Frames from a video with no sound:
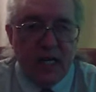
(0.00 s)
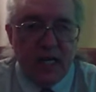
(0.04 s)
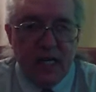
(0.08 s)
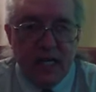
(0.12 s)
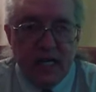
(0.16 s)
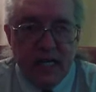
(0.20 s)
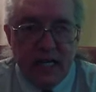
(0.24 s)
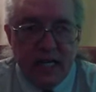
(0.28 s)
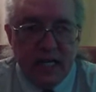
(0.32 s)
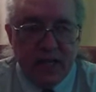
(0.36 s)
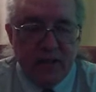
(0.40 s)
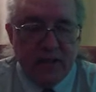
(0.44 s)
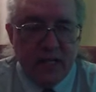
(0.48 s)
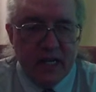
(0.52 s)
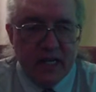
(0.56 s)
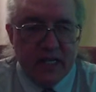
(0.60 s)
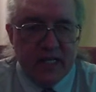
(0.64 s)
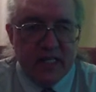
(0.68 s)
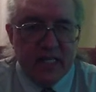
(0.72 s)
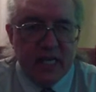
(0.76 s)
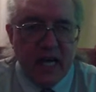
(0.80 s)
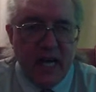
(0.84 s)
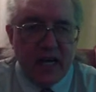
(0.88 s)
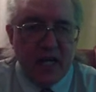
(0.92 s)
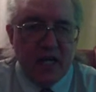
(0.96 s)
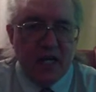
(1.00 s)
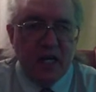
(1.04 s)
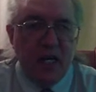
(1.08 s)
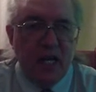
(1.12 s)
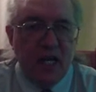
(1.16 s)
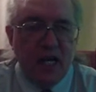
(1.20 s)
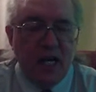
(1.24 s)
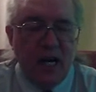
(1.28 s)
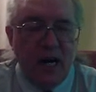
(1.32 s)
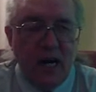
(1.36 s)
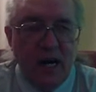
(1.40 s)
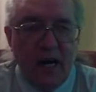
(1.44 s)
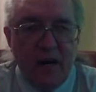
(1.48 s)
in this cycle
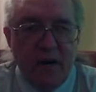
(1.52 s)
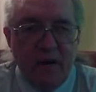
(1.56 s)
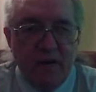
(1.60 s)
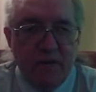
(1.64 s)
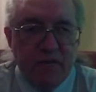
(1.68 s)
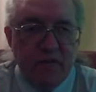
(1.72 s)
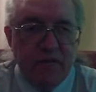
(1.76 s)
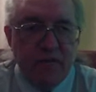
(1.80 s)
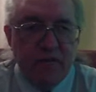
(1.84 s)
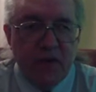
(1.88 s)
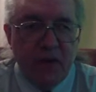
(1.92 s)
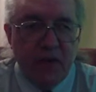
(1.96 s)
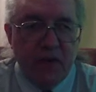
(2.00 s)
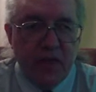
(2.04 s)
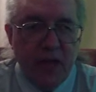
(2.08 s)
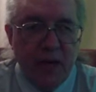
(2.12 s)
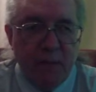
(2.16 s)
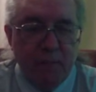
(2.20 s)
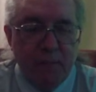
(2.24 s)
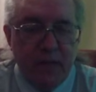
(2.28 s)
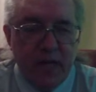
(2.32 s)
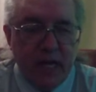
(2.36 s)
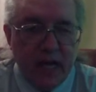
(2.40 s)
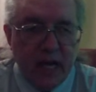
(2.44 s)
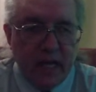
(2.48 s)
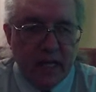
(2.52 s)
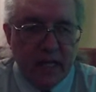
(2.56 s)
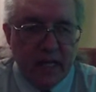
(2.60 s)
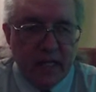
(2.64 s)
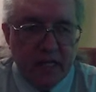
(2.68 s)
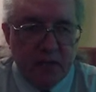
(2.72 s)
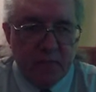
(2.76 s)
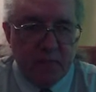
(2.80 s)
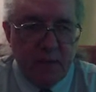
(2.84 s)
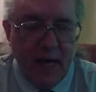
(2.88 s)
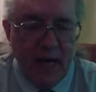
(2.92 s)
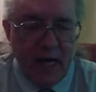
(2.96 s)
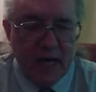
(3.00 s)
of them being a
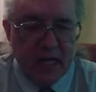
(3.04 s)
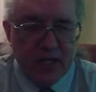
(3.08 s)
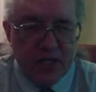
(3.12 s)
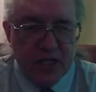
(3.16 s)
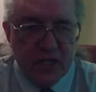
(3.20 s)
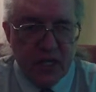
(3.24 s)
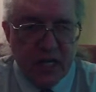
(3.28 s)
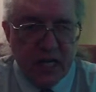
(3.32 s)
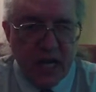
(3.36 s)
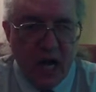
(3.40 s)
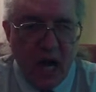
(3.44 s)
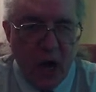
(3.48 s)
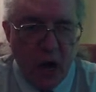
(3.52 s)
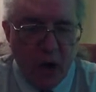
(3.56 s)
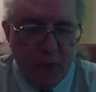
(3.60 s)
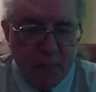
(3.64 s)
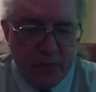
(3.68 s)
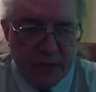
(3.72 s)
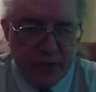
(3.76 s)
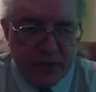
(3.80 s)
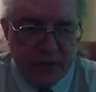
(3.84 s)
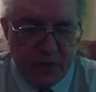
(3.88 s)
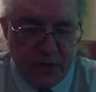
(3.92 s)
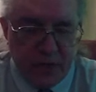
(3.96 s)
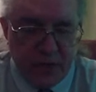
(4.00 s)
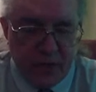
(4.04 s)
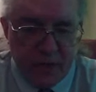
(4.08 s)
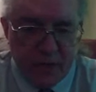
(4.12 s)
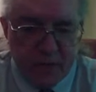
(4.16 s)
dispassionate arbiter,